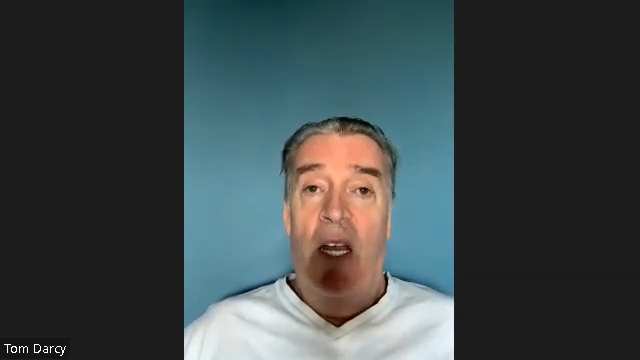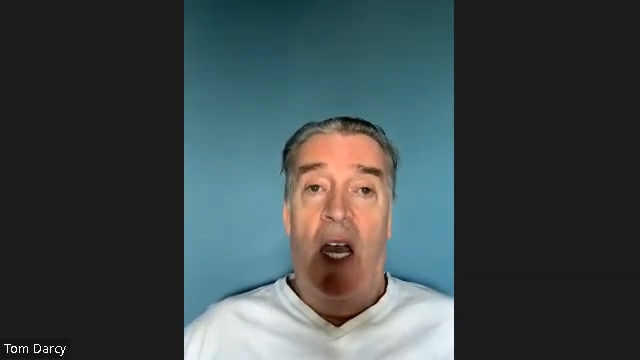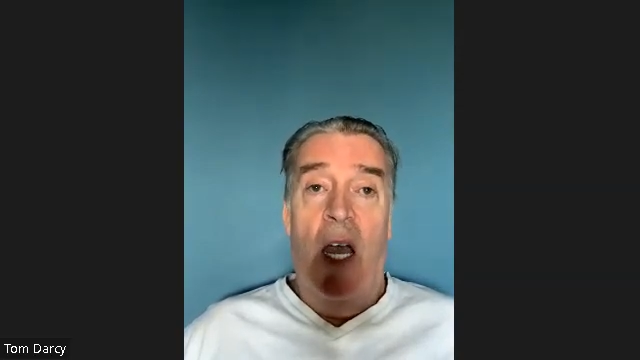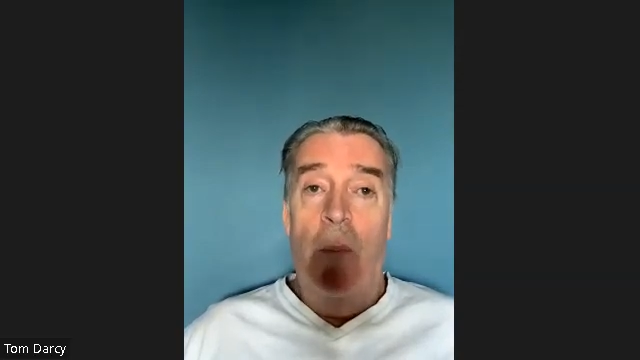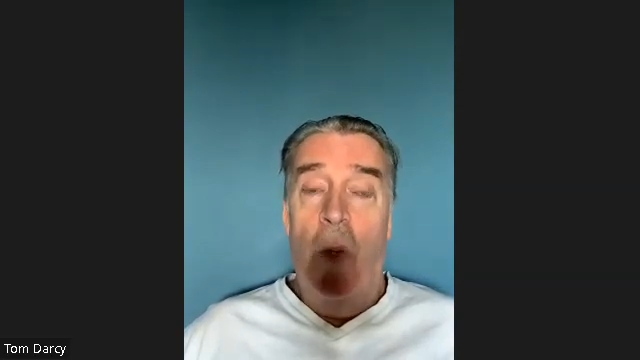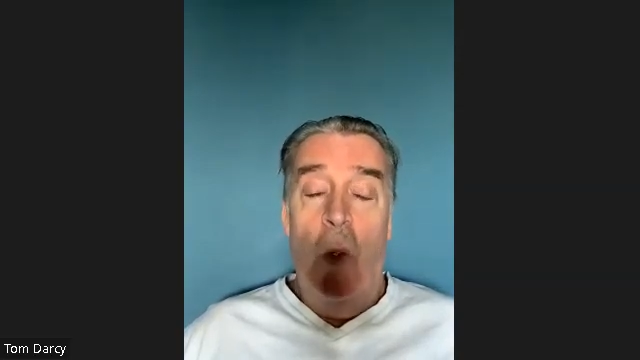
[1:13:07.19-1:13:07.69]

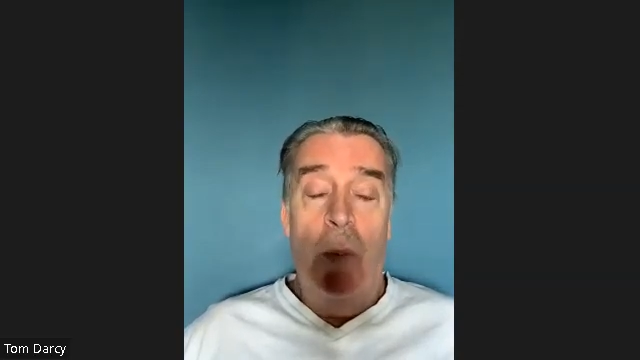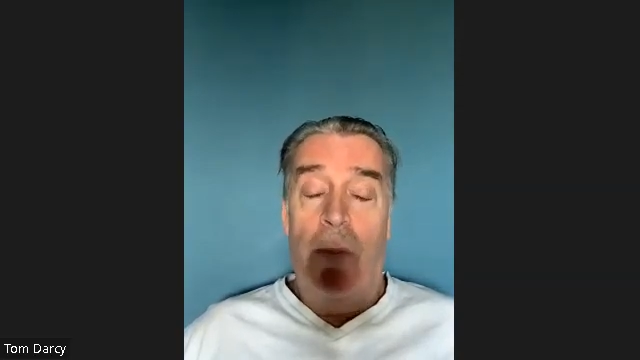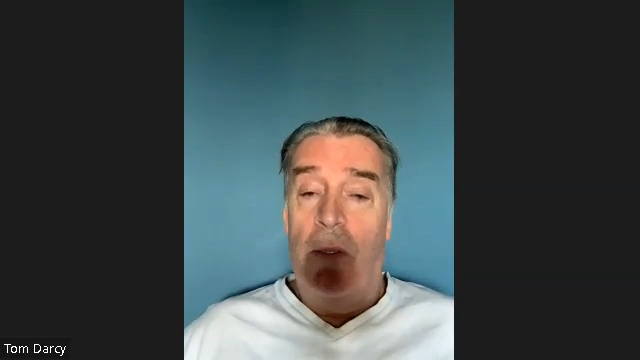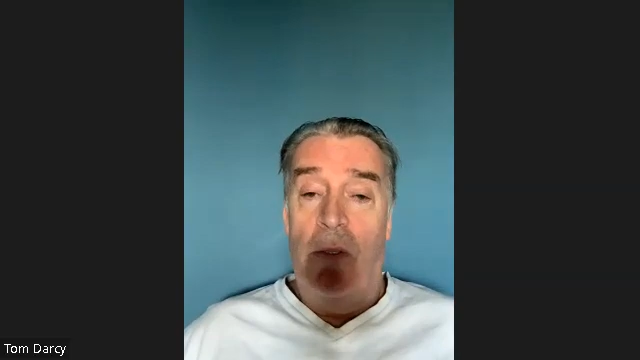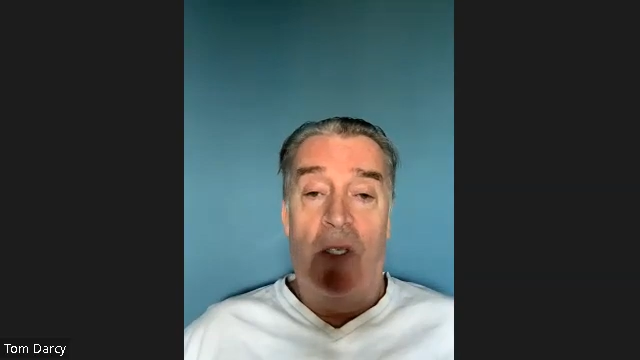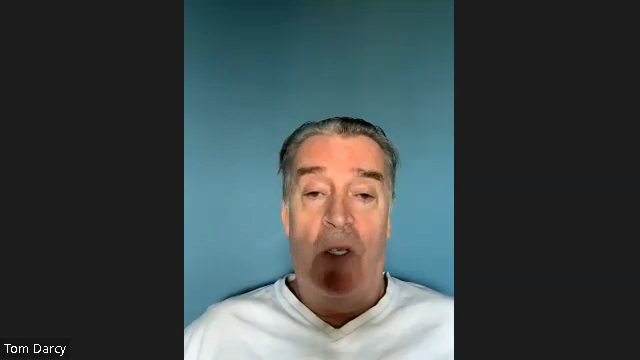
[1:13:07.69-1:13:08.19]
I'm
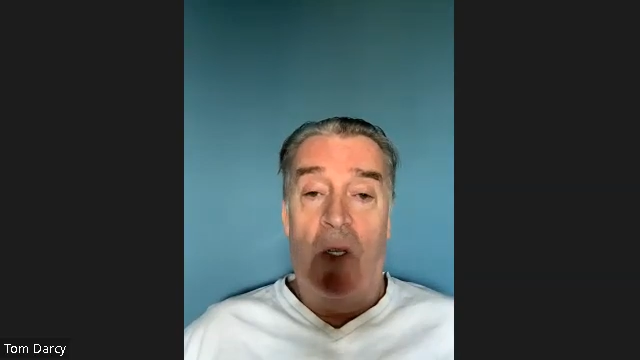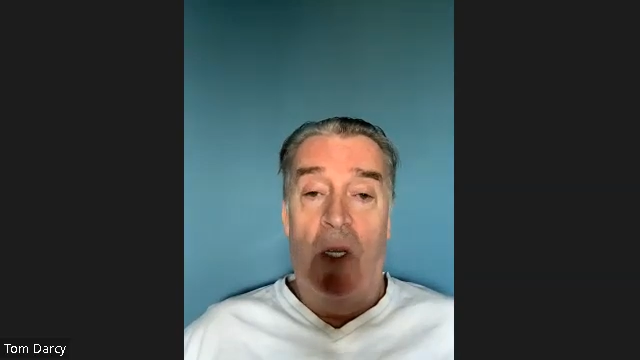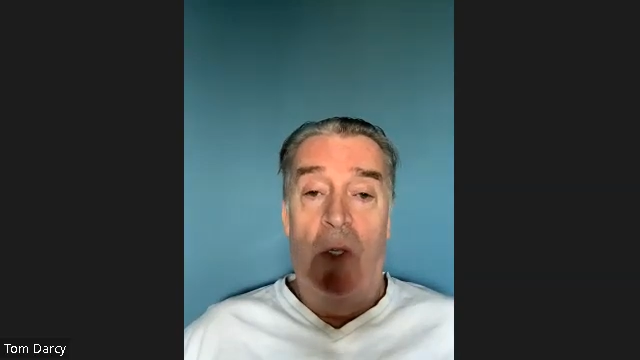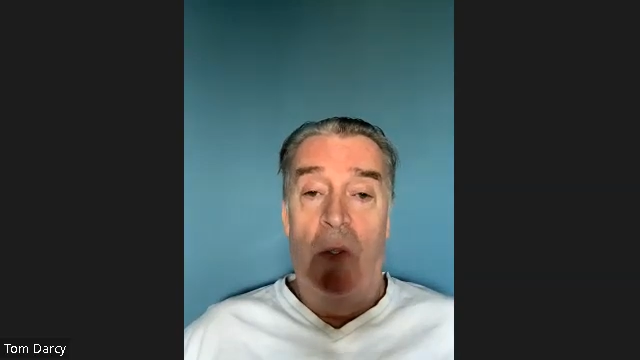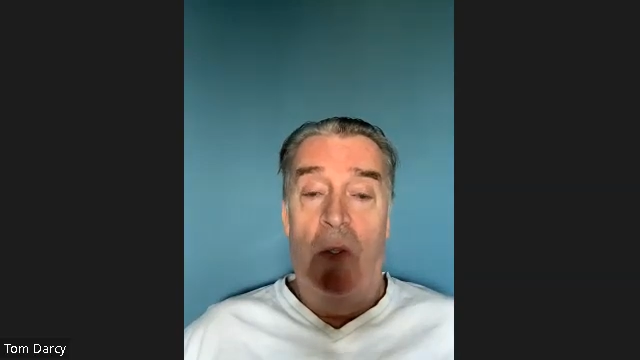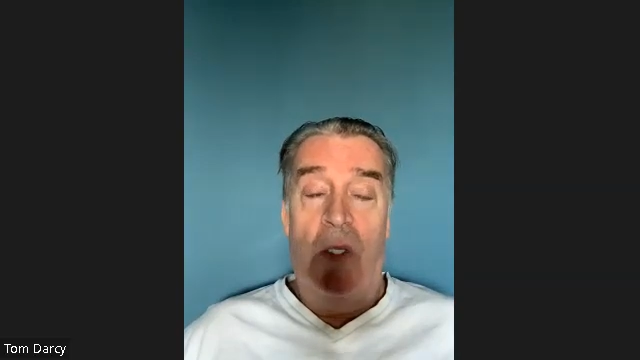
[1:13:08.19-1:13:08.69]
open to
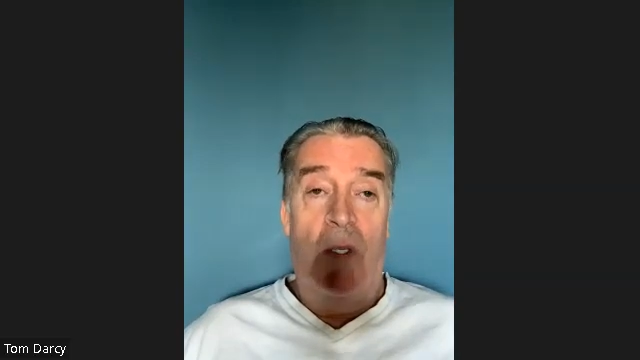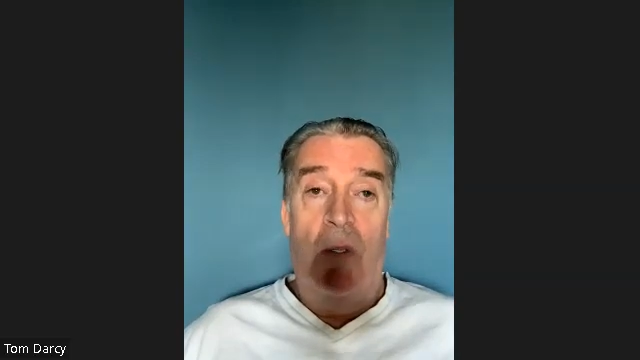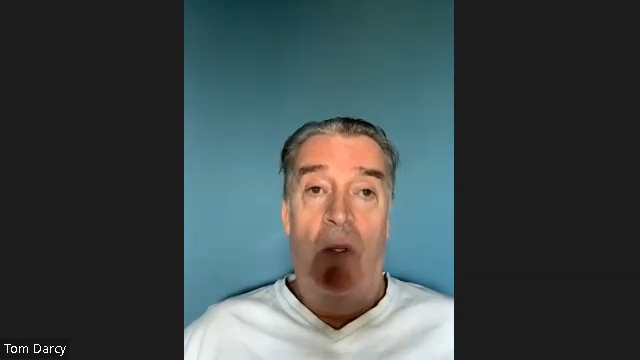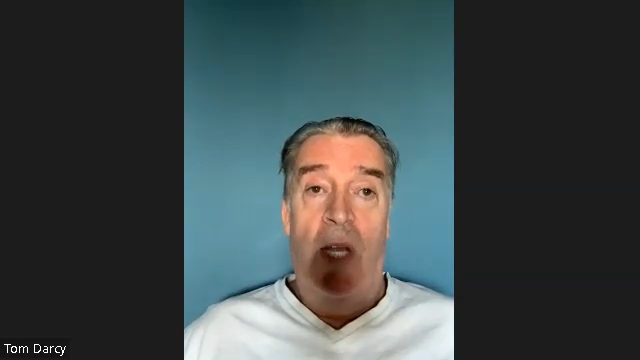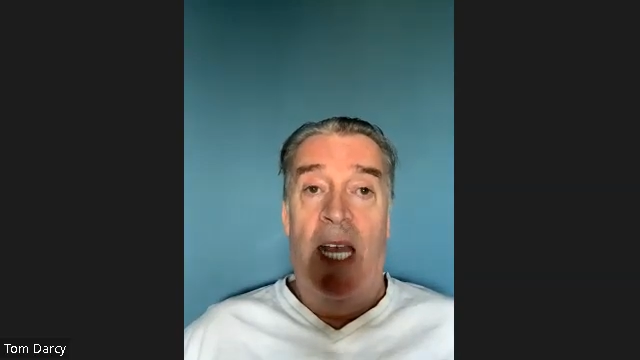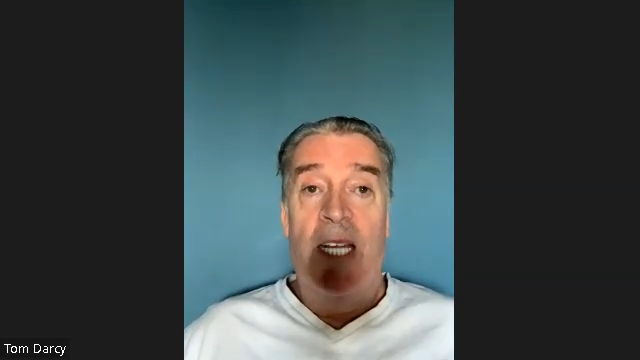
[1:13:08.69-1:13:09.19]
go
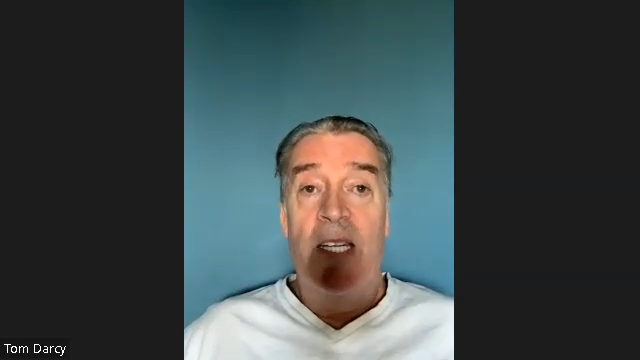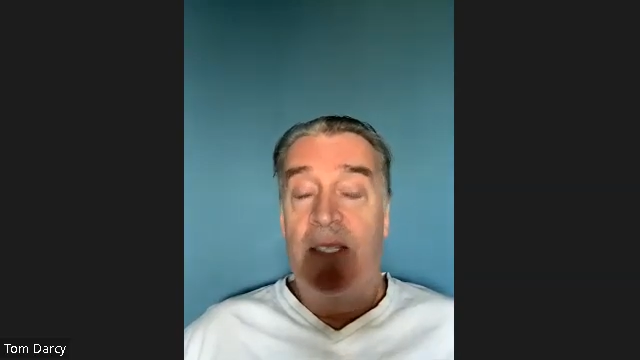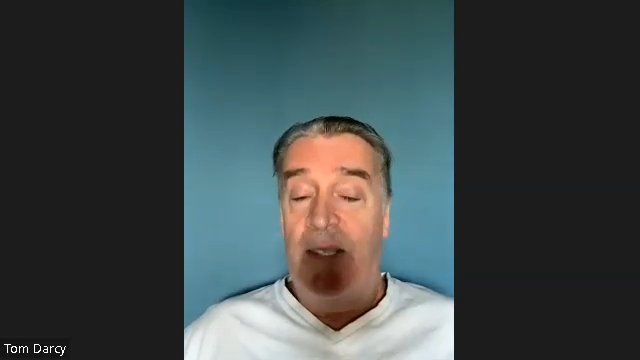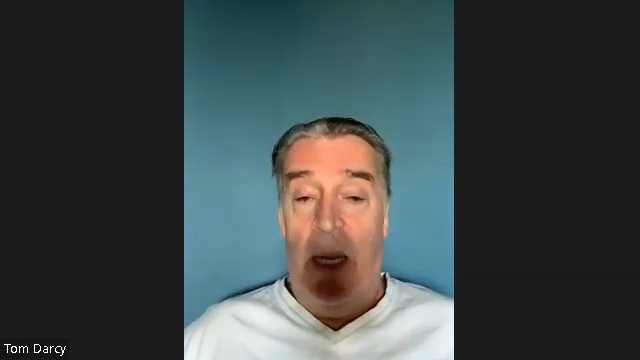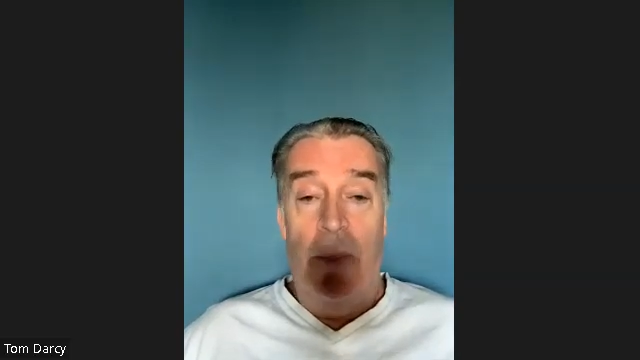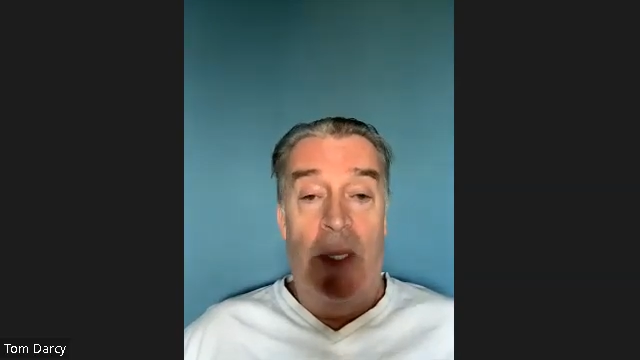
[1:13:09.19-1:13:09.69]
to any
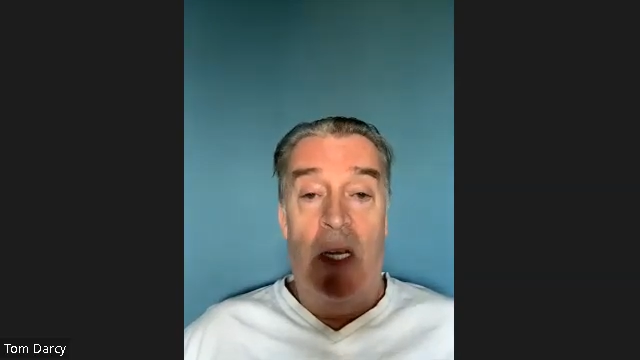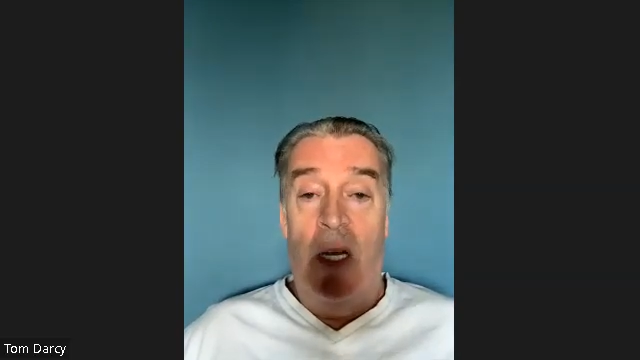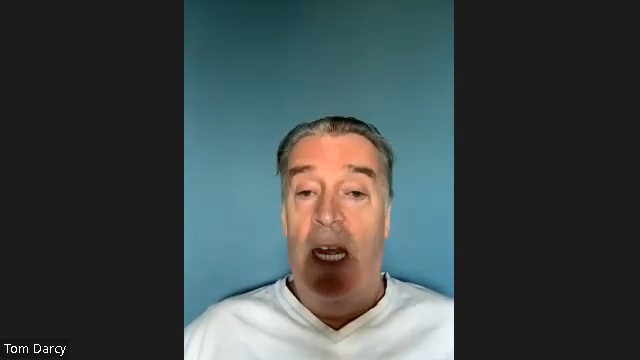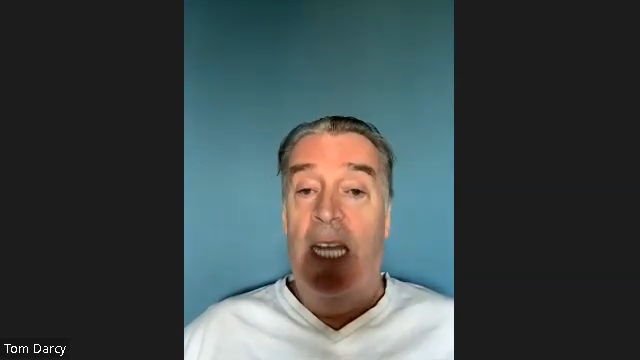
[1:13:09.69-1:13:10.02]
seminar,